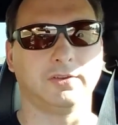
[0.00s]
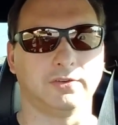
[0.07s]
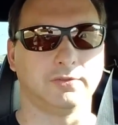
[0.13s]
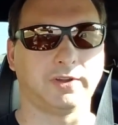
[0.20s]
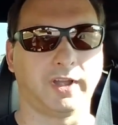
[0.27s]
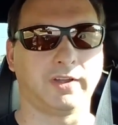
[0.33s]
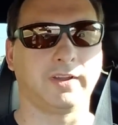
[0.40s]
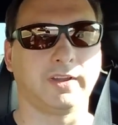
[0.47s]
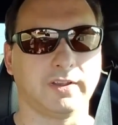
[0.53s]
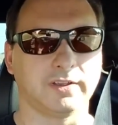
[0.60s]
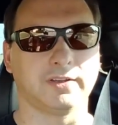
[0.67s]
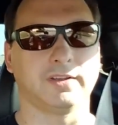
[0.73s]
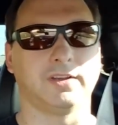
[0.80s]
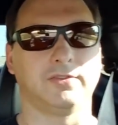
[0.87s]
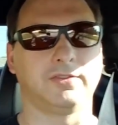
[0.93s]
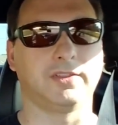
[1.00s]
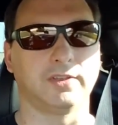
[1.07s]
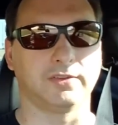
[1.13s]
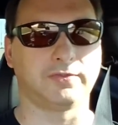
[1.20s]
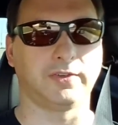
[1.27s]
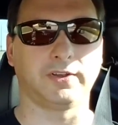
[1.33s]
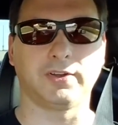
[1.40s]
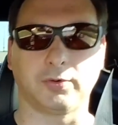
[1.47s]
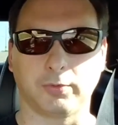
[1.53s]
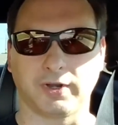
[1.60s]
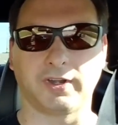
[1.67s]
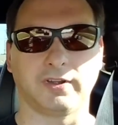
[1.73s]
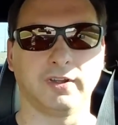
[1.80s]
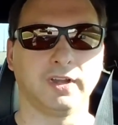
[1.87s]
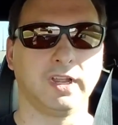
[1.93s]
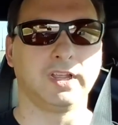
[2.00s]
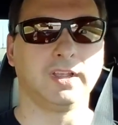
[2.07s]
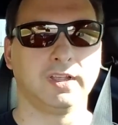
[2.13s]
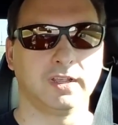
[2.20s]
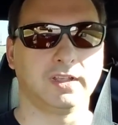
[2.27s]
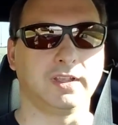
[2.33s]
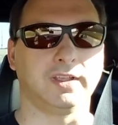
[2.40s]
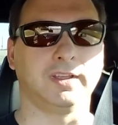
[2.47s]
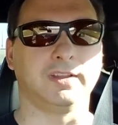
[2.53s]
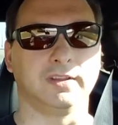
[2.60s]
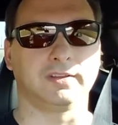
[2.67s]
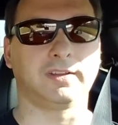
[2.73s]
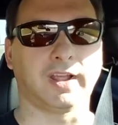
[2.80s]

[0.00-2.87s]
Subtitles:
area of the fender where it